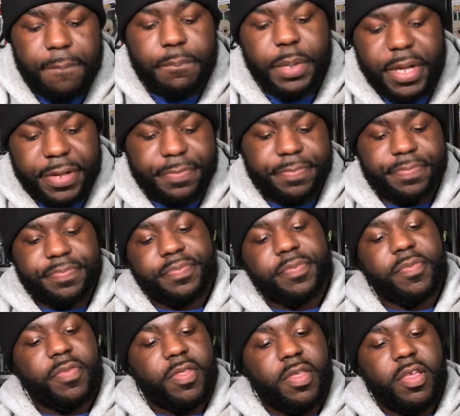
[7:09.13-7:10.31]
But
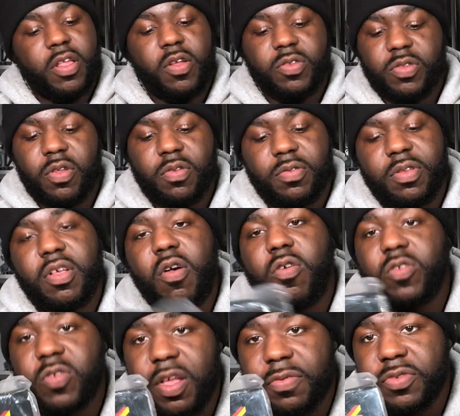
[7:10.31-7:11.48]
it
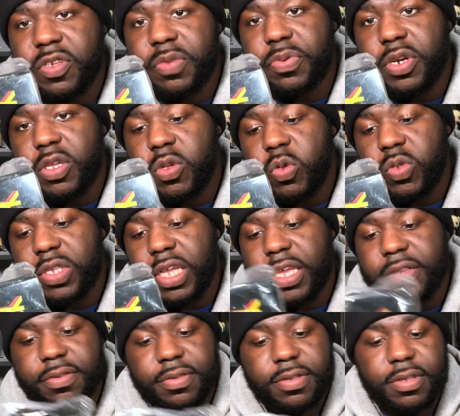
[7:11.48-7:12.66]
also comes with a pretty cool stand.